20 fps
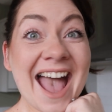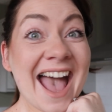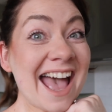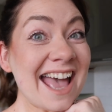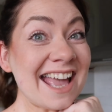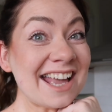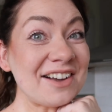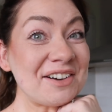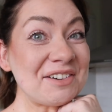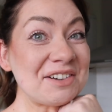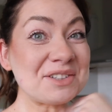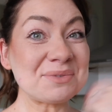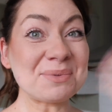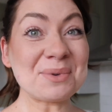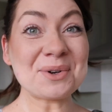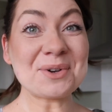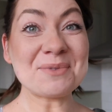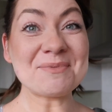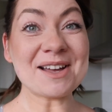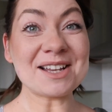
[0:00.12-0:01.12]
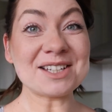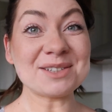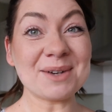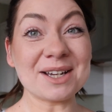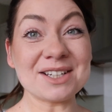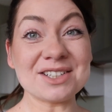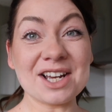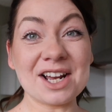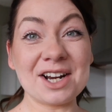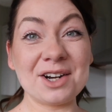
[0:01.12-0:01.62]
Hey guys, welcome back to
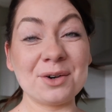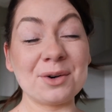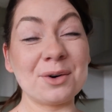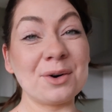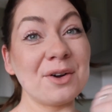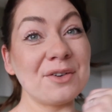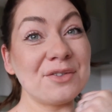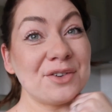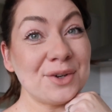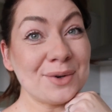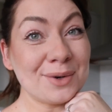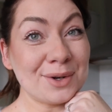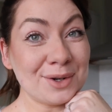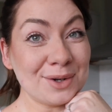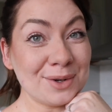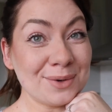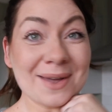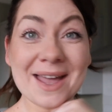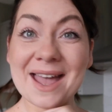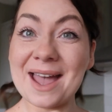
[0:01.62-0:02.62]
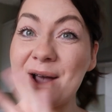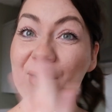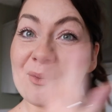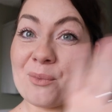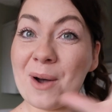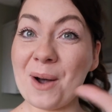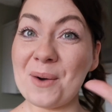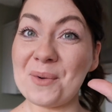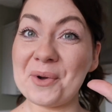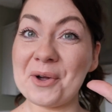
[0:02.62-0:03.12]
my channel, or if you are new here,
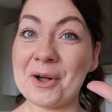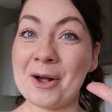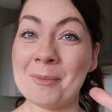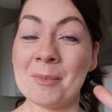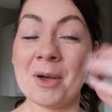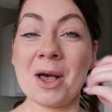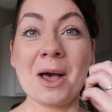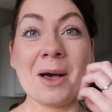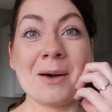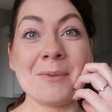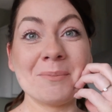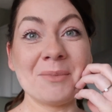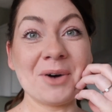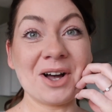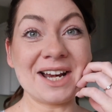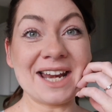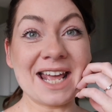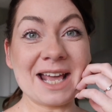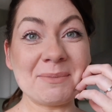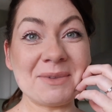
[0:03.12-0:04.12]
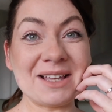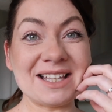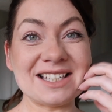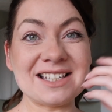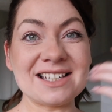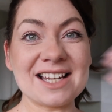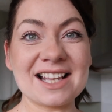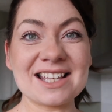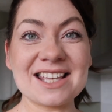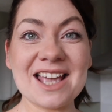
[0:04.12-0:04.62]
welcome. My name
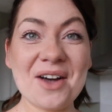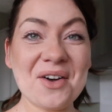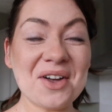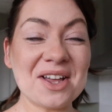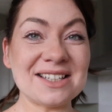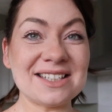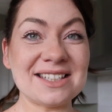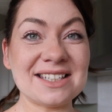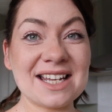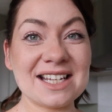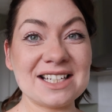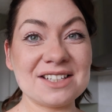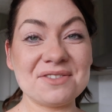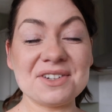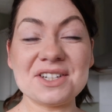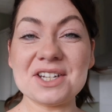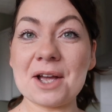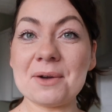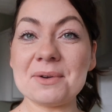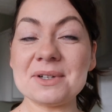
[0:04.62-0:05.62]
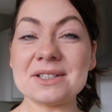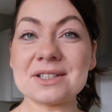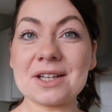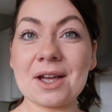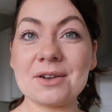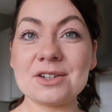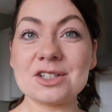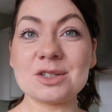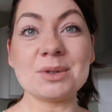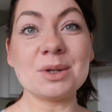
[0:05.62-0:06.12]
is Danielle and today's video is
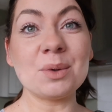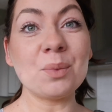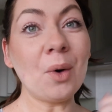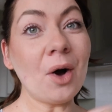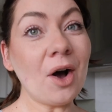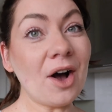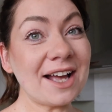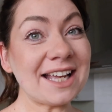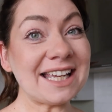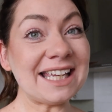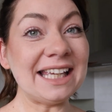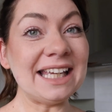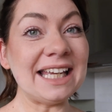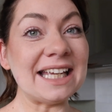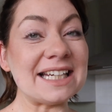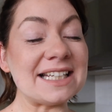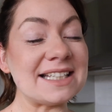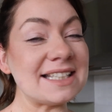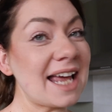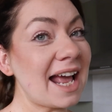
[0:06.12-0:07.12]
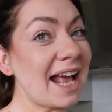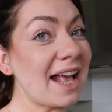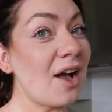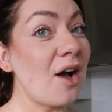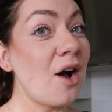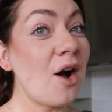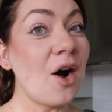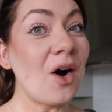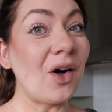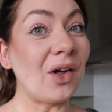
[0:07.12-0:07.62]
going to be what I eat in a day
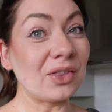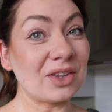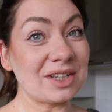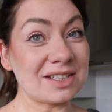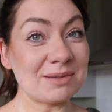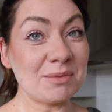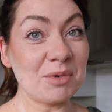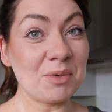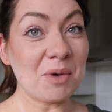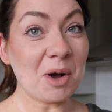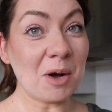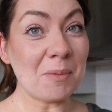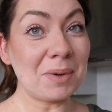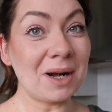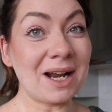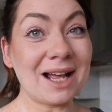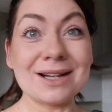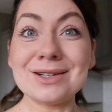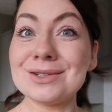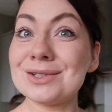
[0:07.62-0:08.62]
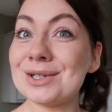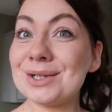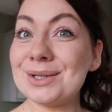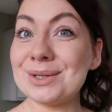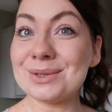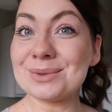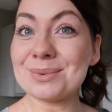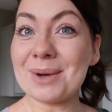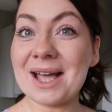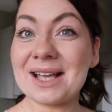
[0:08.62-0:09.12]
on the Slimming World plan to
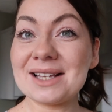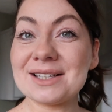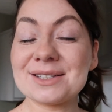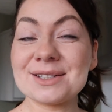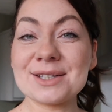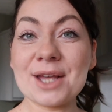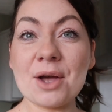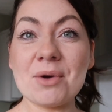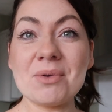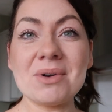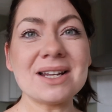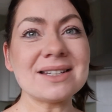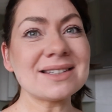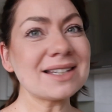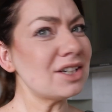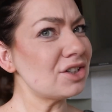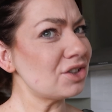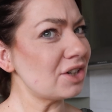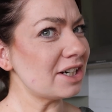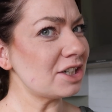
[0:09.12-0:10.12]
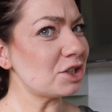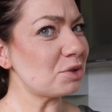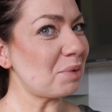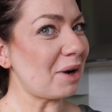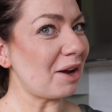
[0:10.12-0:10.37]
lose weight. So let's get straight to